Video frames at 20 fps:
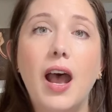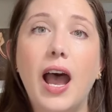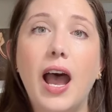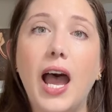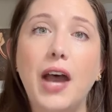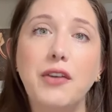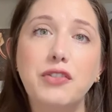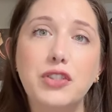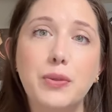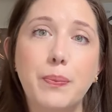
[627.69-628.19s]

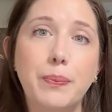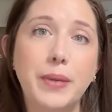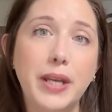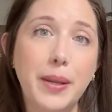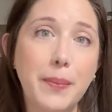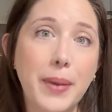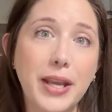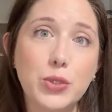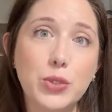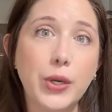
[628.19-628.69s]
I have to
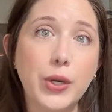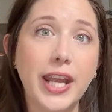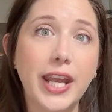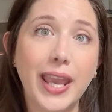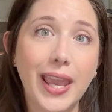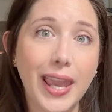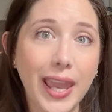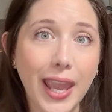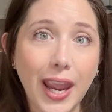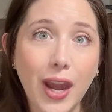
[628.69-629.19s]
minimize what
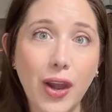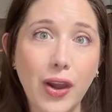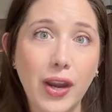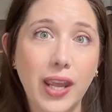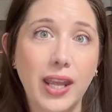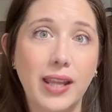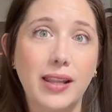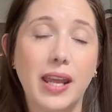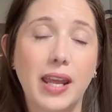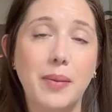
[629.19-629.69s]
I
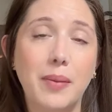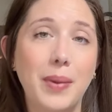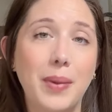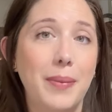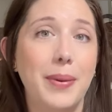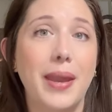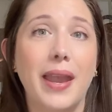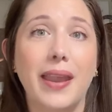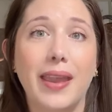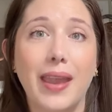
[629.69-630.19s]
carry. Like
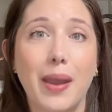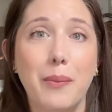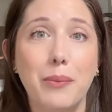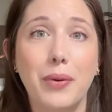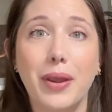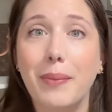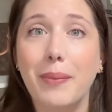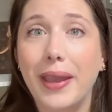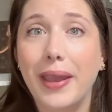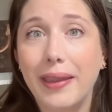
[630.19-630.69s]
maybe I can
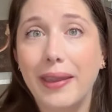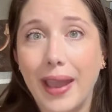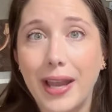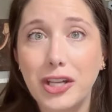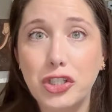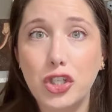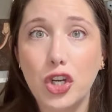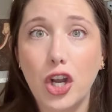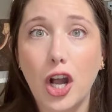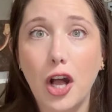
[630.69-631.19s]
bring my
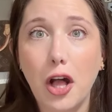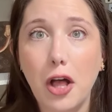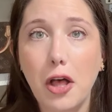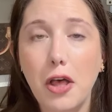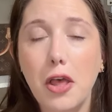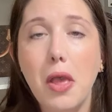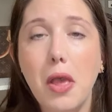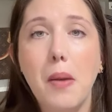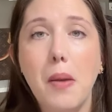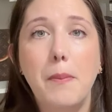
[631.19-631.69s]
catch-all,
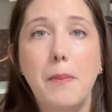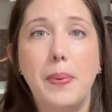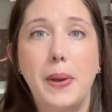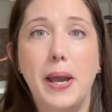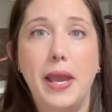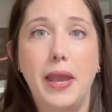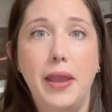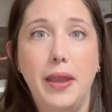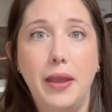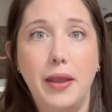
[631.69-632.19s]

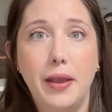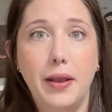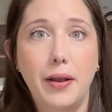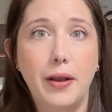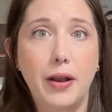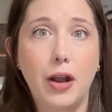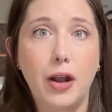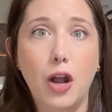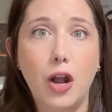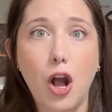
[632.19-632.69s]
but
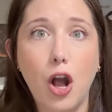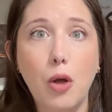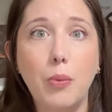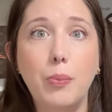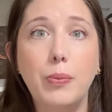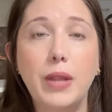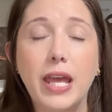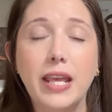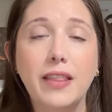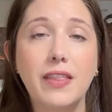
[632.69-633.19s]

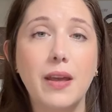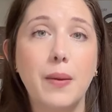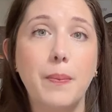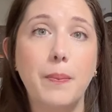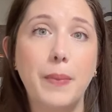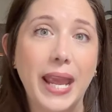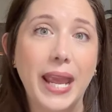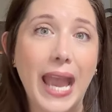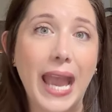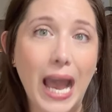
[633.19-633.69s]

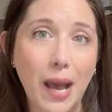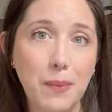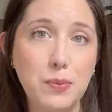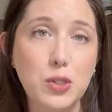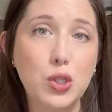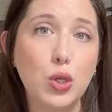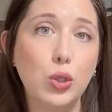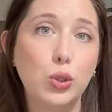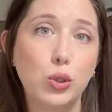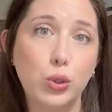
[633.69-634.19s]
my
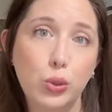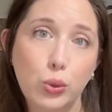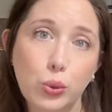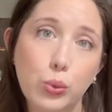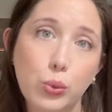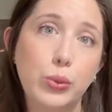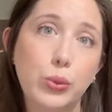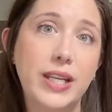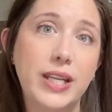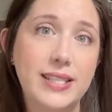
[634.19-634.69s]

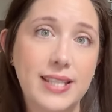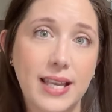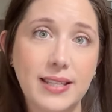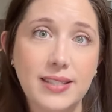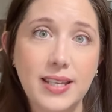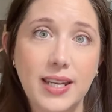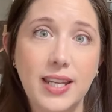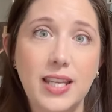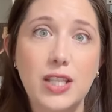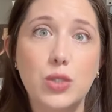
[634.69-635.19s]
absolute
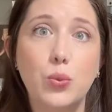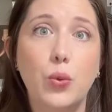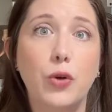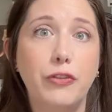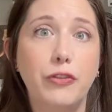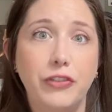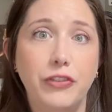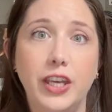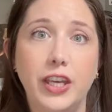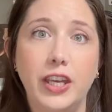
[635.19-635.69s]
necessities will
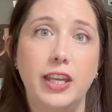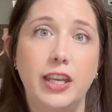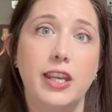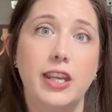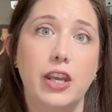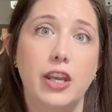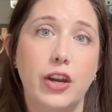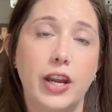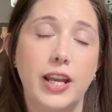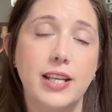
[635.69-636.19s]
fit in
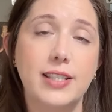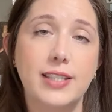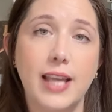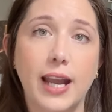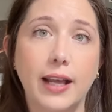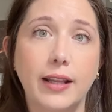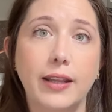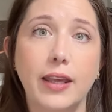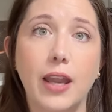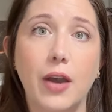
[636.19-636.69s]
here
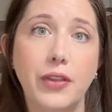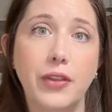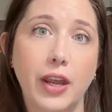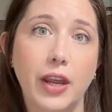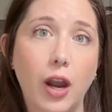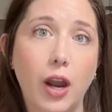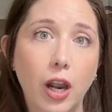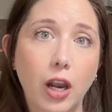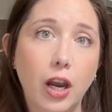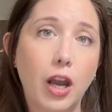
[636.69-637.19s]
exactly how they
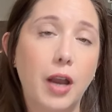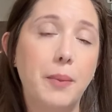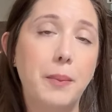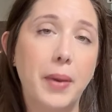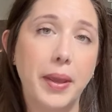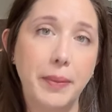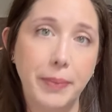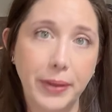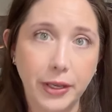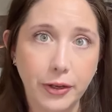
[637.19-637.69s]
are on
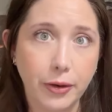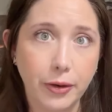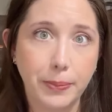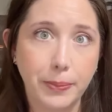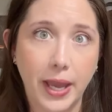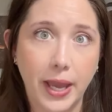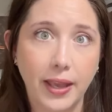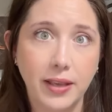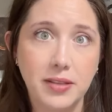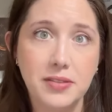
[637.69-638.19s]
my bigger
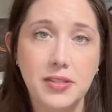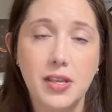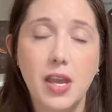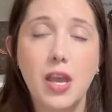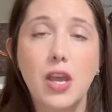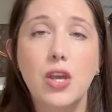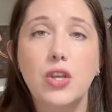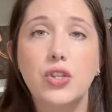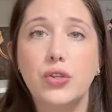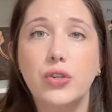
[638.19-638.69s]
bags.
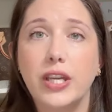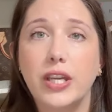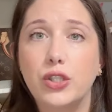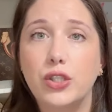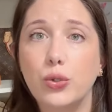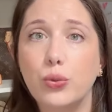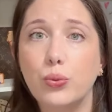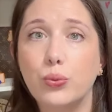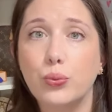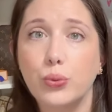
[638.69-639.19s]
So I
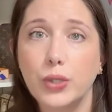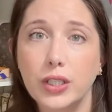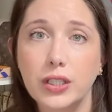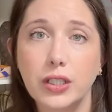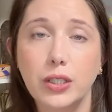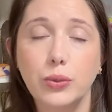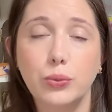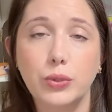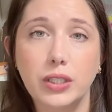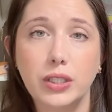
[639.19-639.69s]
do
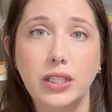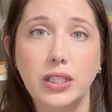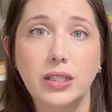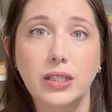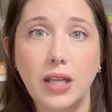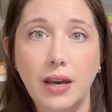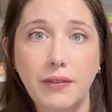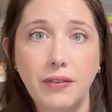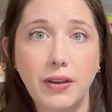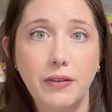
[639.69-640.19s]
really, really
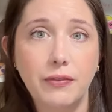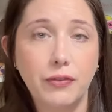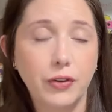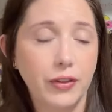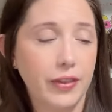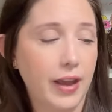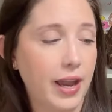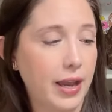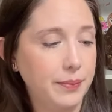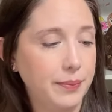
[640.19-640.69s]
love it for
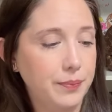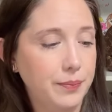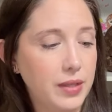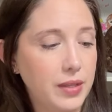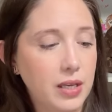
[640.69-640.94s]
that.